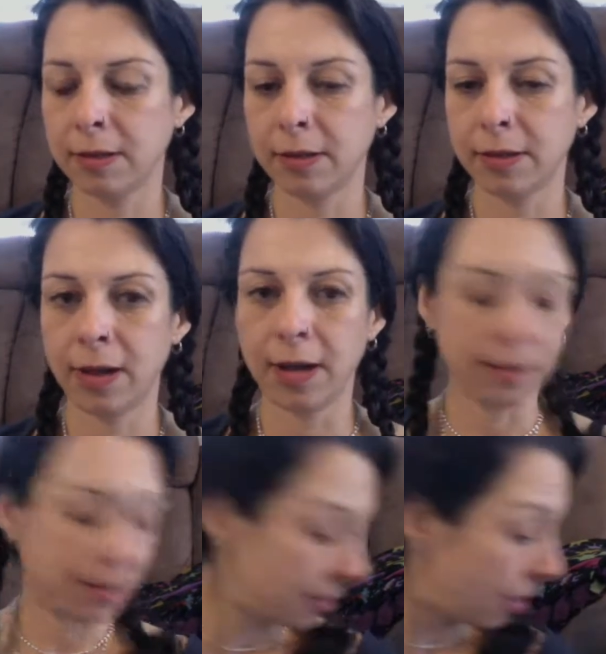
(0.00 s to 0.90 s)
All right,
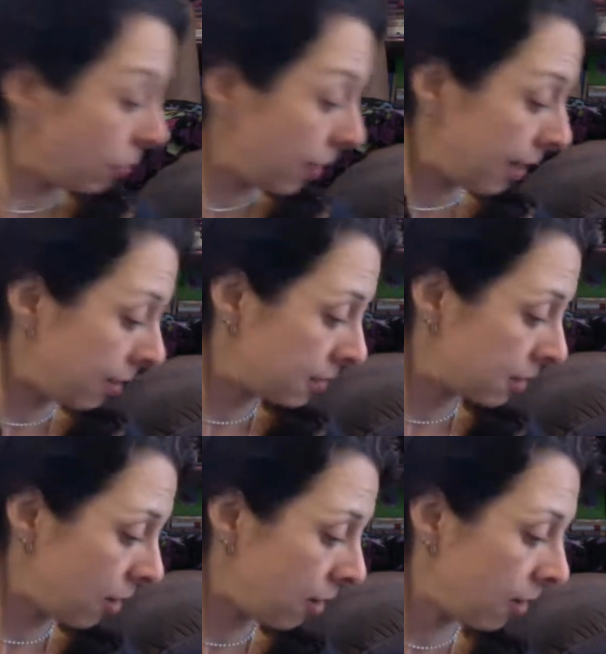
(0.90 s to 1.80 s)
and it's
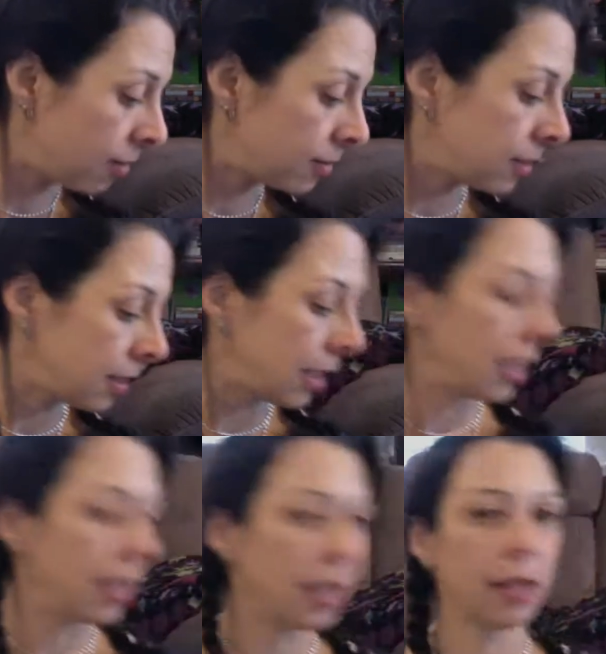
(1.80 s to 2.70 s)
called
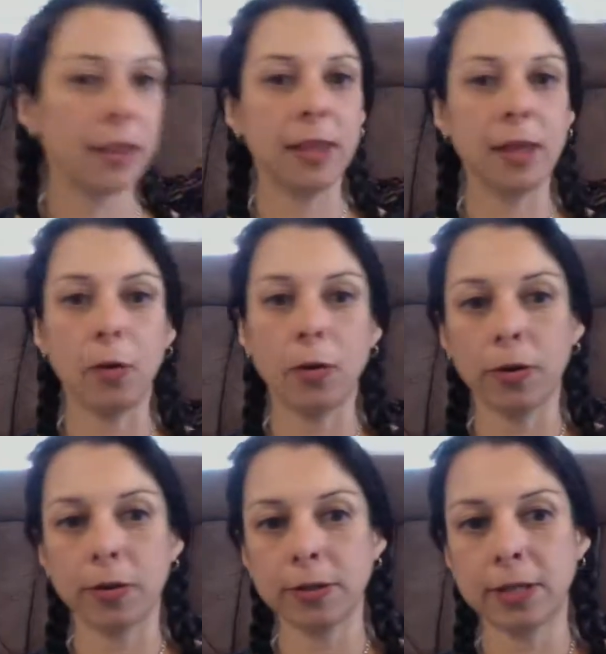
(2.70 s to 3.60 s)
the
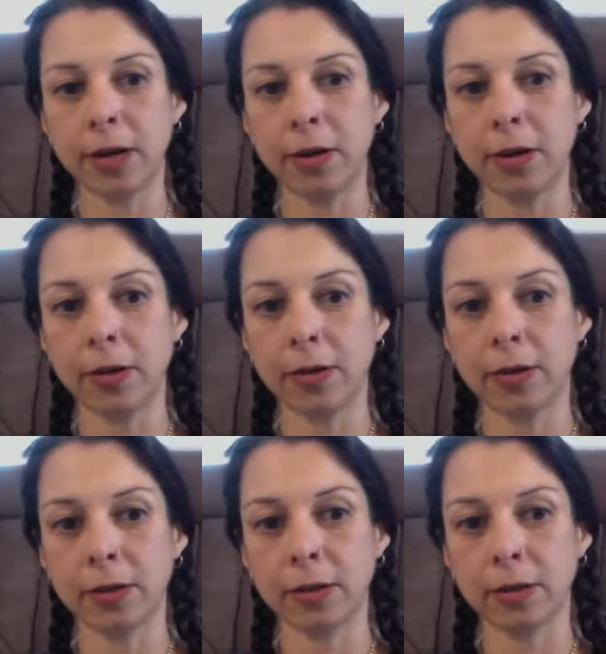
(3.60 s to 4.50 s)
Oracle Tarot.
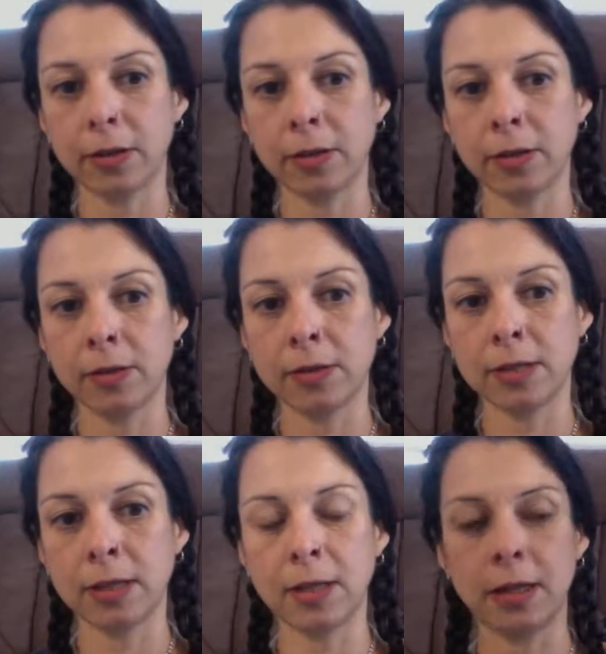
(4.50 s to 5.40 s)

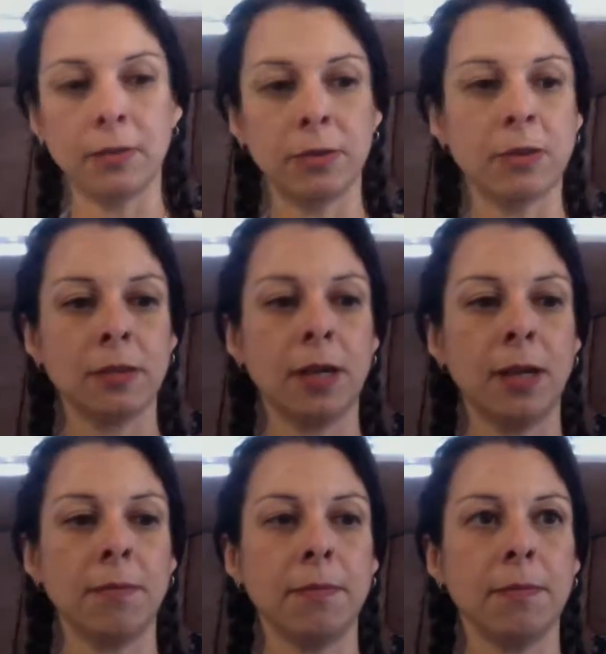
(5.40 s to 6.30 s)
Lucy, what's her name?